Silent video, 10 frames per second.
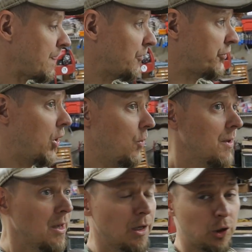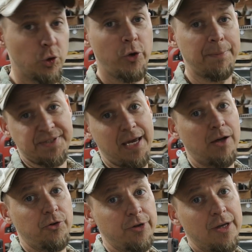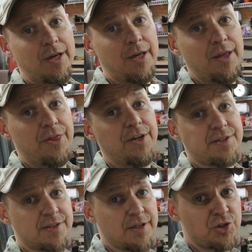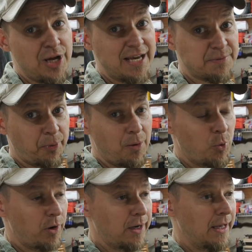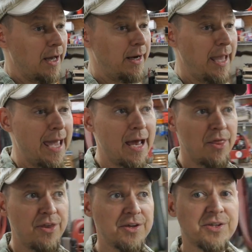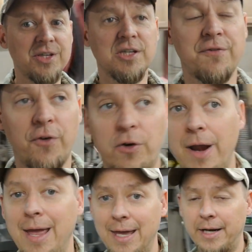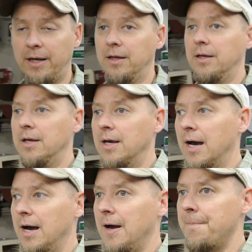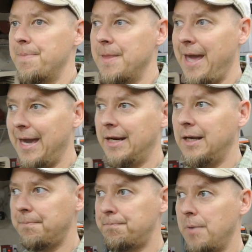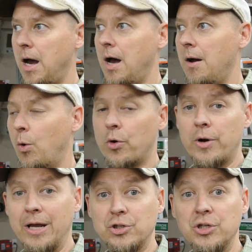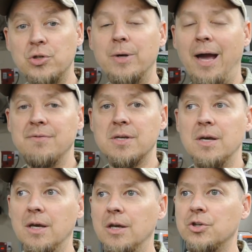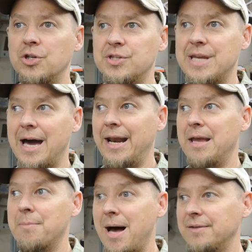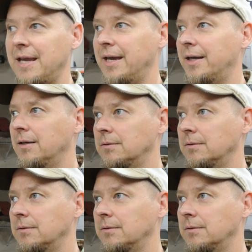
So, gluing up scales. This is a Jasper I'm working on, and this is for Hannah. Um, Hannah uh, ordered actually two knives. She's got a Montana.